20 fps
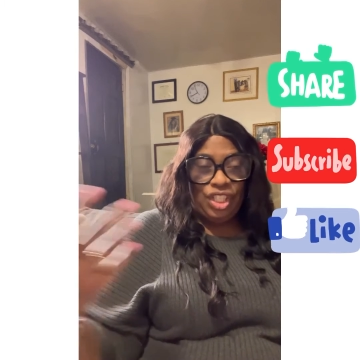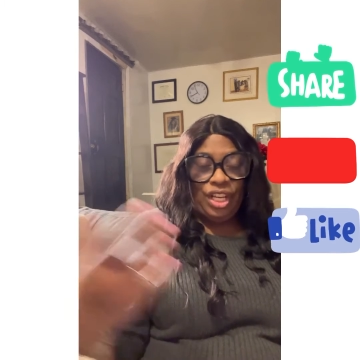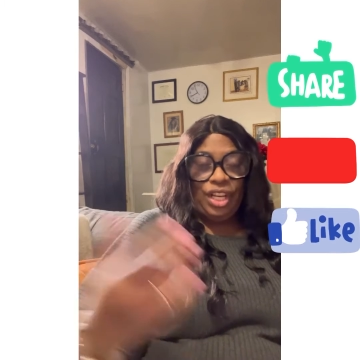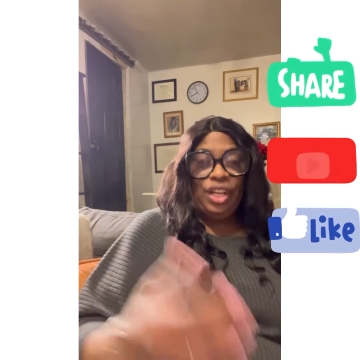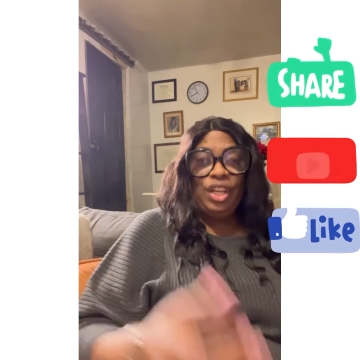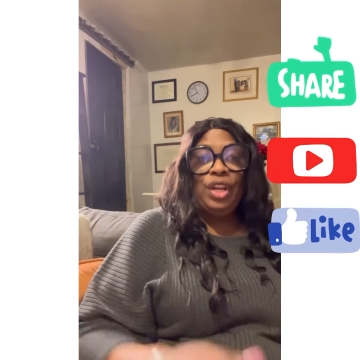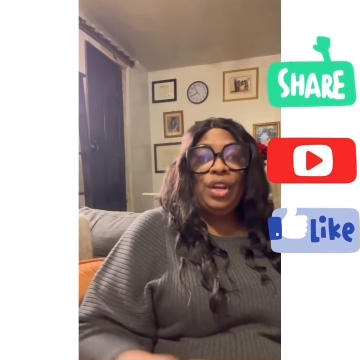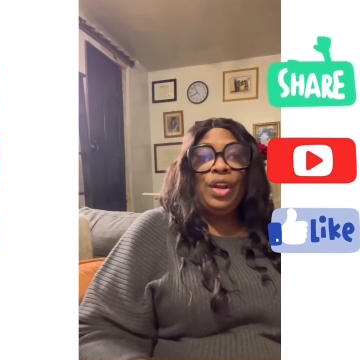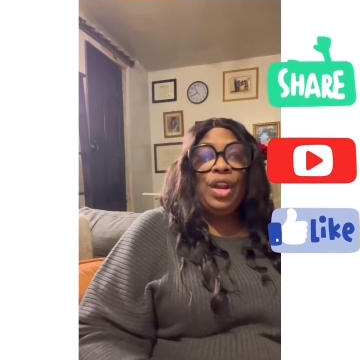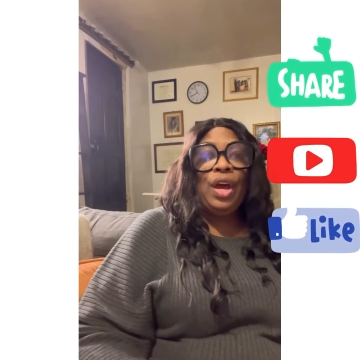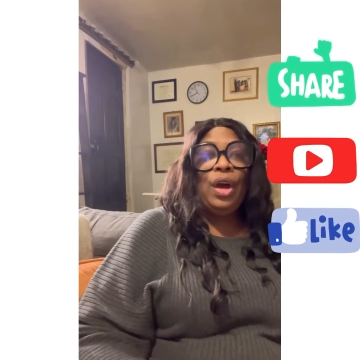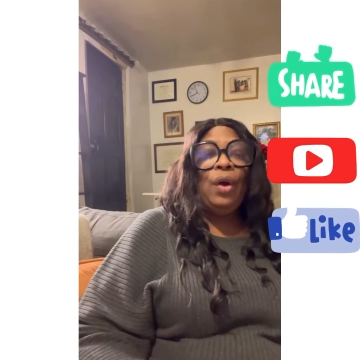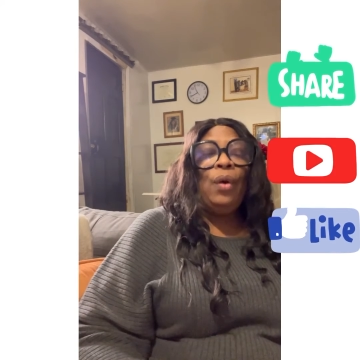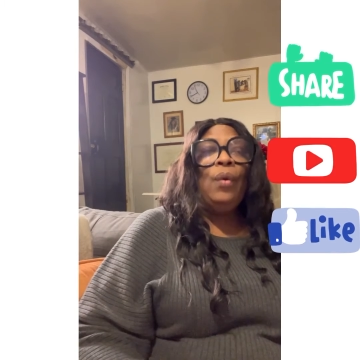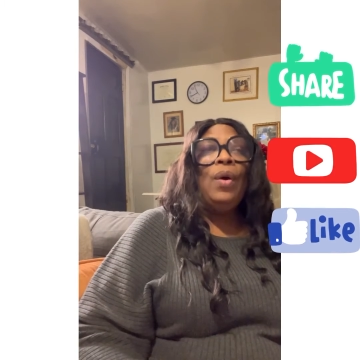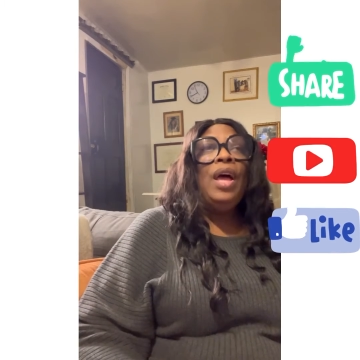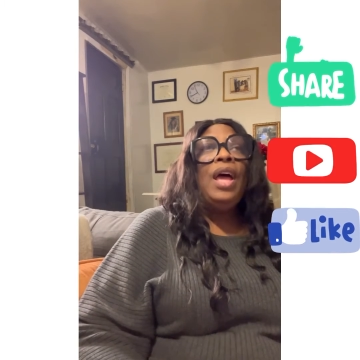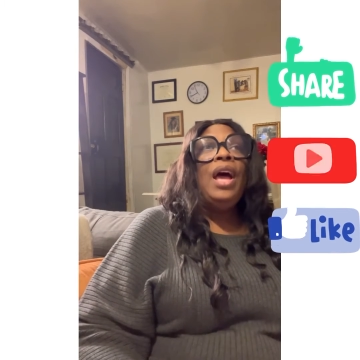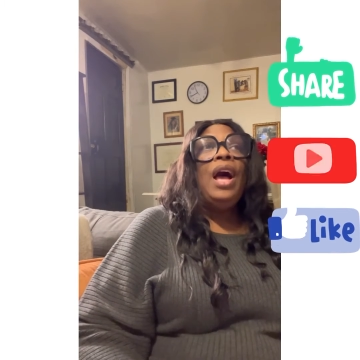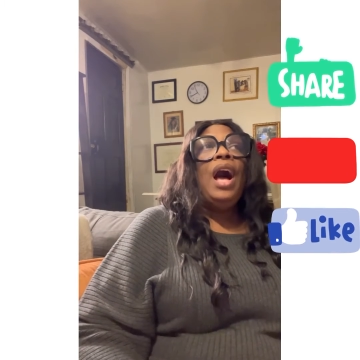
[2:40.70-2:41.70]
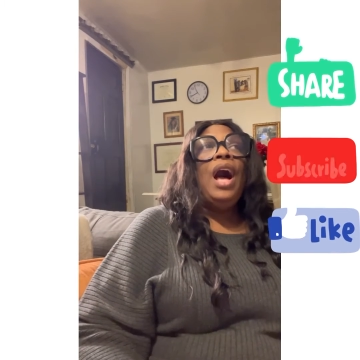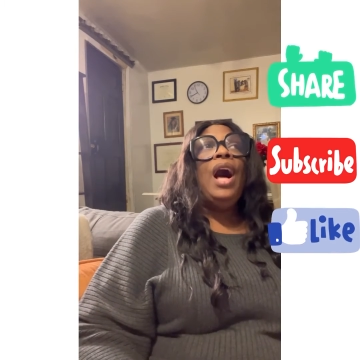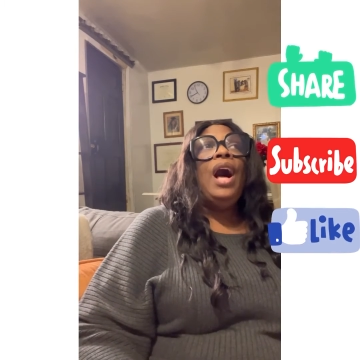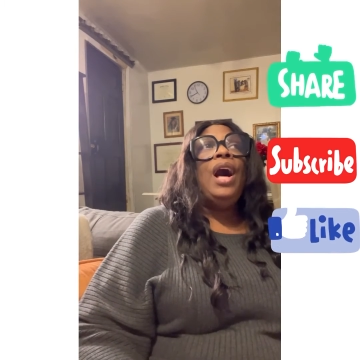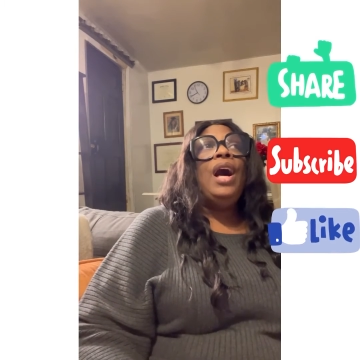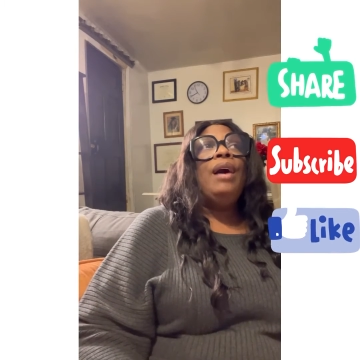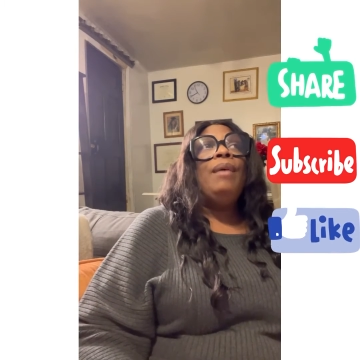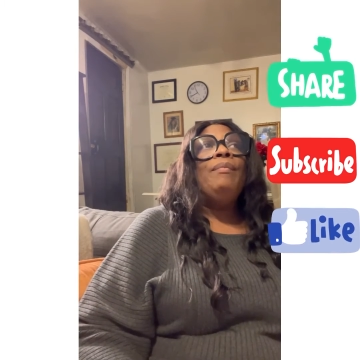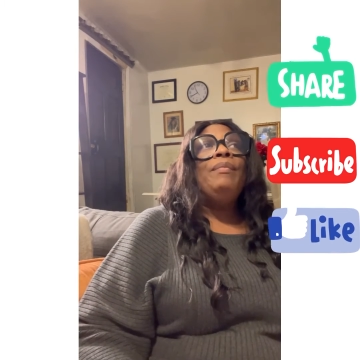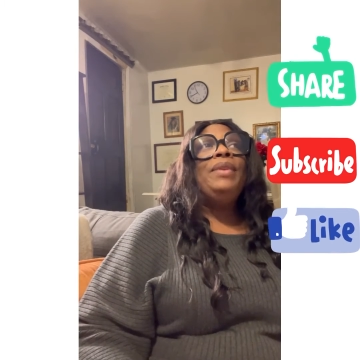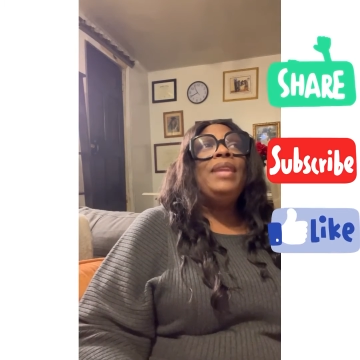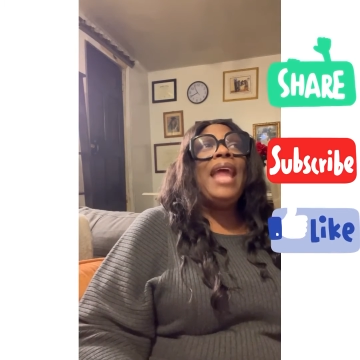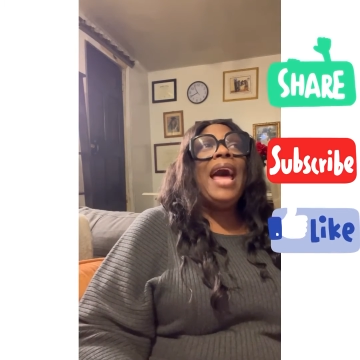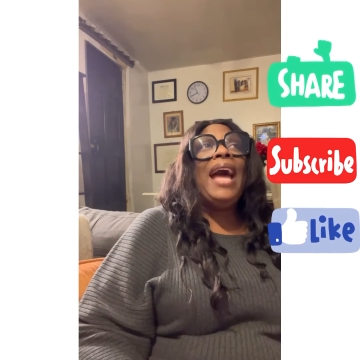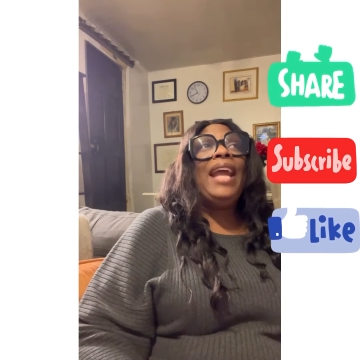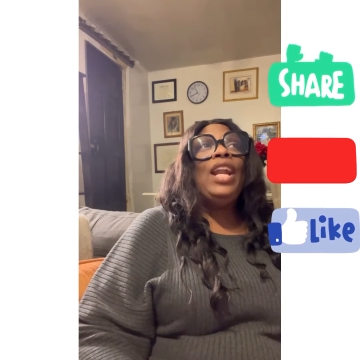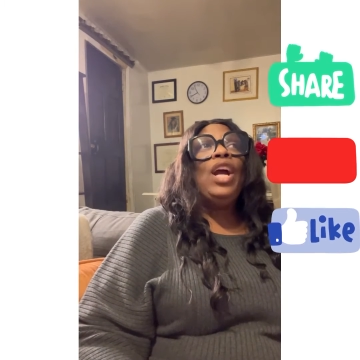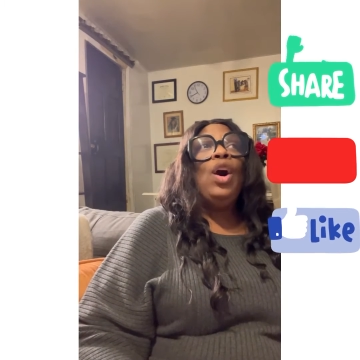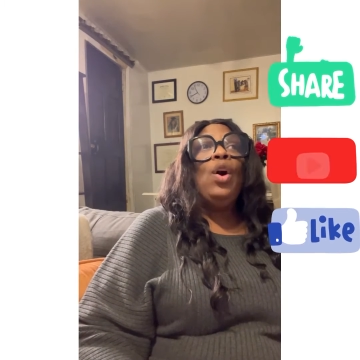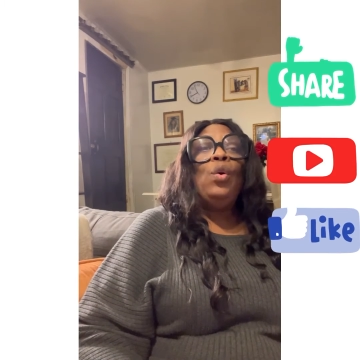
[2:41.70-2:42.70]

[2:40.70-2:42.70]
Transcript: you know. Not